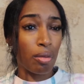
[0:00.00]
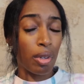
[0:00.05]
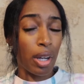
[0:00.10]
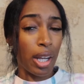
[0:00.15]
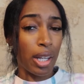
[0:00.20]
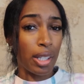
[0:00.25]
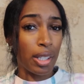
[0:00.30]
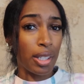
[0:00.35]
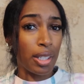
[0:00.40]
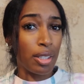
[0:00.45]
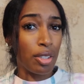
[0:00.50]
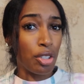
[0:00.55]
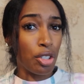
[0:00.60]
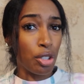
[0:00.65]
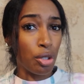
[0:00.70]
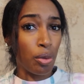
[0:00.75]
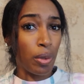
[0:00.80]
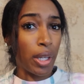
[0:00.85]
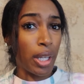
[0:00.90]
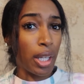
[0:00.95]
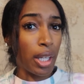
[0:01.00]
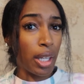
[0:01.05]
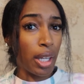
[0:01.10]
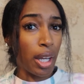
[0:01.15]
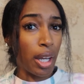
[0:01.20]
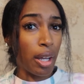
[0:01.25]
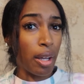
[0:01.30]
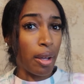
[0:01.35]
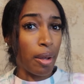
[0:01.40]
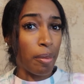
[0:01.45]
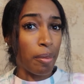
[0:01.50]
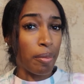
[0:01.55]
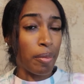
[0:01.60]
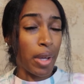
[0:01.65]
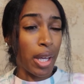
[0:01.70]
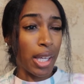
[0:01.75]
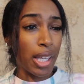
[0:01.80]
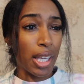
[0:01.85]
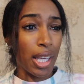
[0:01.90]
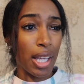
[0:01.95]
and do it
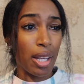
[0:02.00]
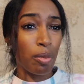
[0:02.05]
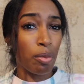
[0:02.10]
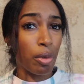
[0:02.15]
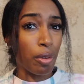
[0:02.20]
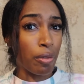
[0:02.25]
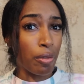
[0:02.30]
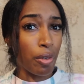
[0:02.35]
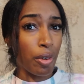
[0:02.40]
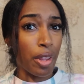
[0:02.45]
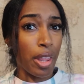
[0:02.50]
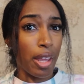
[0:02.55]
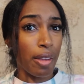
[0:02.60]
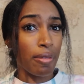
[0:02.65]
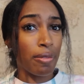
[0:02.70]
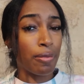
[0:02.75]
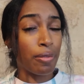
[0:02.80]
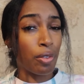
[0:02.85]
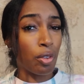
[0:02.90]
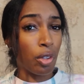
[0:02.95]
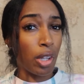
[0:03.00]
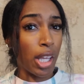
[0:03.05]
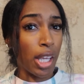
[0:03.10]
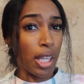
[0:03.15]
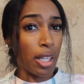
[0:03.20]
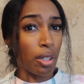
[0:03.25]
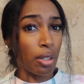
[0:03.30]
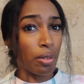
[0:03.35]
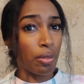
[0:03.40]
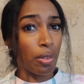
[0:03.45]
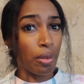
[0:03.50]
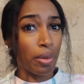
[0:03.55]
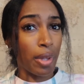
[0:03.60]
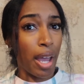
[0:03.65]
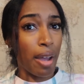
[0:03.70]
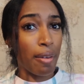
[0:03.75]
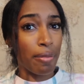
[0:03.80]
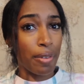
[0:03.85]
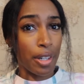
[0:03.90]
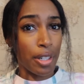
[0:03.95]
again before they fully healed from
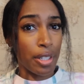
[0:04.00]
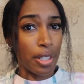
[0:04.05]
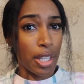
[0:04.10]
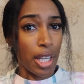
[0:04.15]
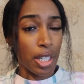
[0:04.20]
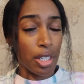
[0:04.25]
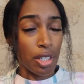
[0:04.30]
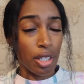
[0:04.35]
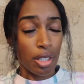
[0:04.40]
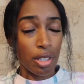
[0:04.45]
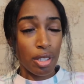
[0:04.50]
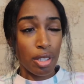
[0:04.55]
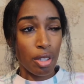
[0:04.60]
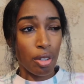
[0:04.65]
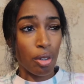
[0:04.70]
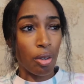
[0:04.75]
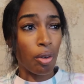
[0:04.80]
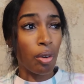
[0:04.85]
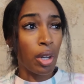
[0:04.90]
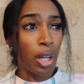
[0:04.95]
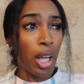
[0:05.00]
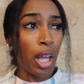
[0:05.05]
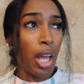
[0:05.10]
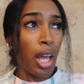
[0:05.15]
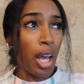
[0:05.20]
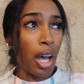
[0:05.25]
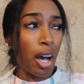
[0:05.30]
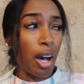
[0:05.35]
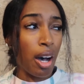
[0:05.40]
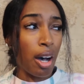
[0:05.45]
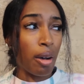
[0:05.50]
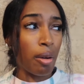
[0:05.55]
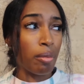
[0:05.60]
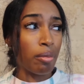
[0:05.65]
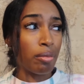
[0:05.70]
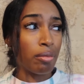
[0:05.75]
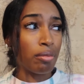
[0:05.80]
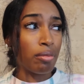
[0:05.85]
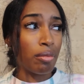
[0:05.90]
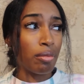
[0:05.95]
that first session. So
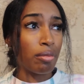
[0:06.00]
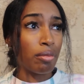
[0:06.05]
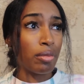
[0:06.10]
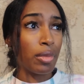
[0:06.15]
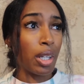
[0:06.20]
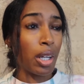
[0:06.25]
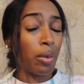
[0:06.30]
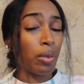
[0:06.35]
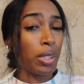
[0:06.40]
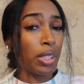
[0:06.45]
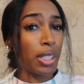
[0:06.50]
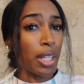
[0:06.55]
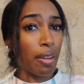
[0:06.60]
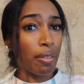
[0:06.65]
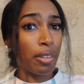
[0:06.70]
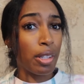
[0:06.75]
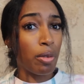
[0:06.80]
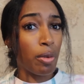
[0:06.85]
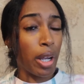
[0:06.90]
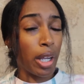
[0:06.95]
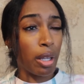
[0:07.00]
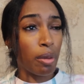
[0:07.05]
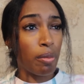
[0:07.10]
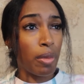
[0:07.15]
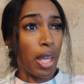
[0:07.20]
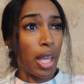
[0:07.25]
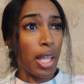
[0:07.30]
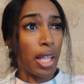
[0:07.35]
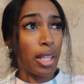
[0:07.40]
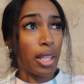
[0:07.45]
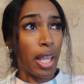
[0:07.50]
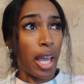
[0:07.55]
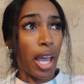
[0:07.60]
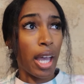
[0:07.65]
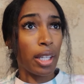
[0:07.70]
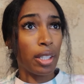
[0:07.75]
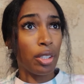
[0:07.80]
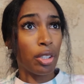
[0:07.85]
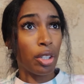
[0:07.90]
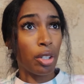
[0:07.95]
I would definitely recommend
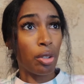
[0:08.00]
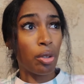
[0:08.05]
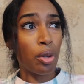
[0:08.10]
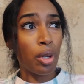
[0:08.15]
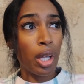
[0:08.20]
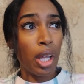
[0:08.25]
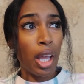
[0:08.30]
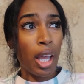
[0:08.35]
that, you know,